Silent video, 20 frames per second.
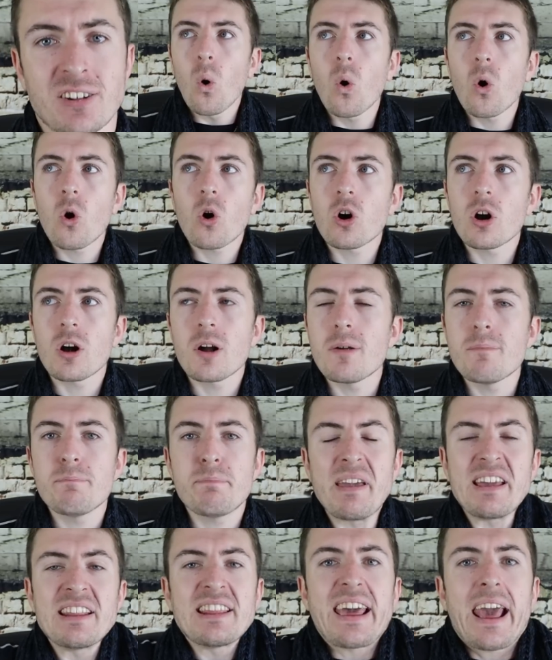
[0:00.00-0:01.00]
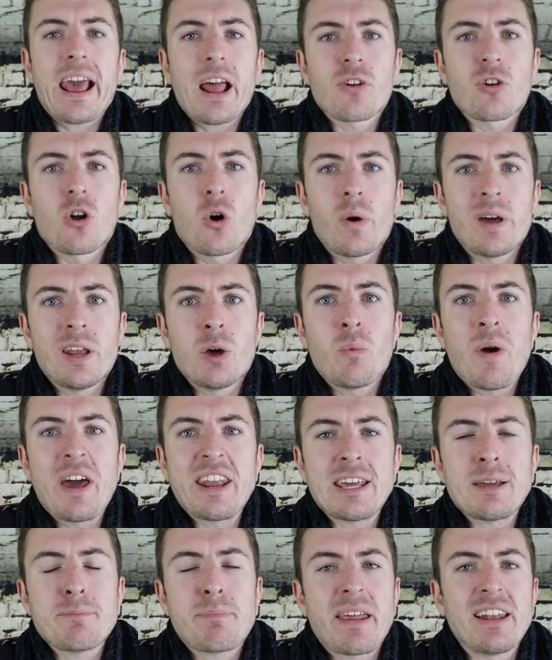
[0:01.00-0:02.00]
or being the hero in a
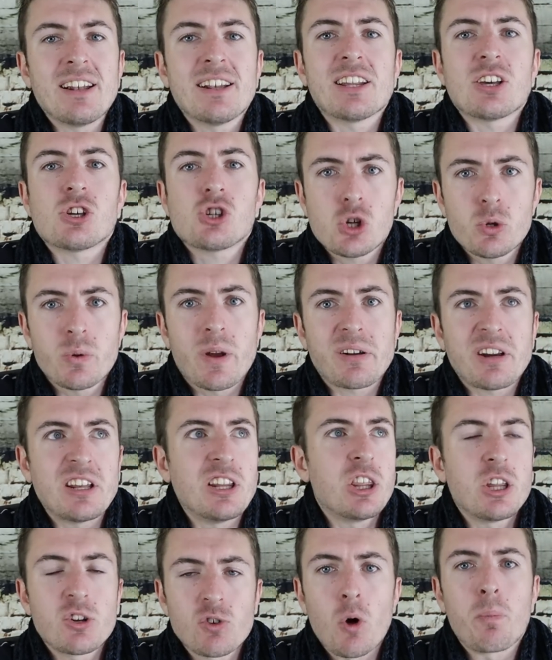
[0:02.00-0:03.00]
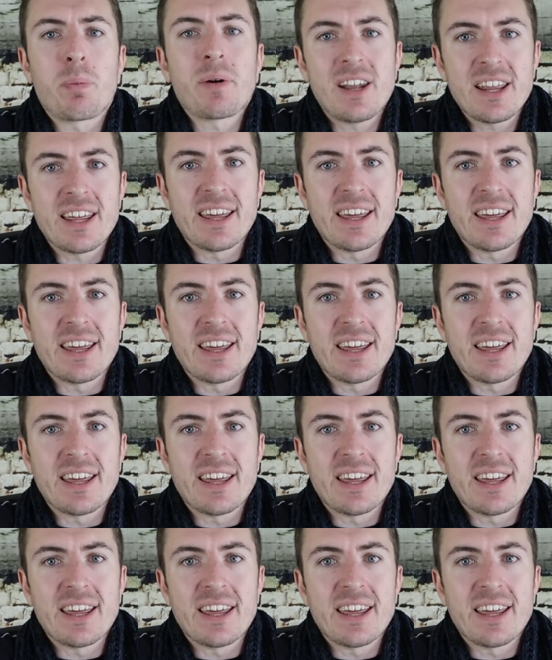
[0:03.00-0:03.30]
winning penalty shootout in the Europa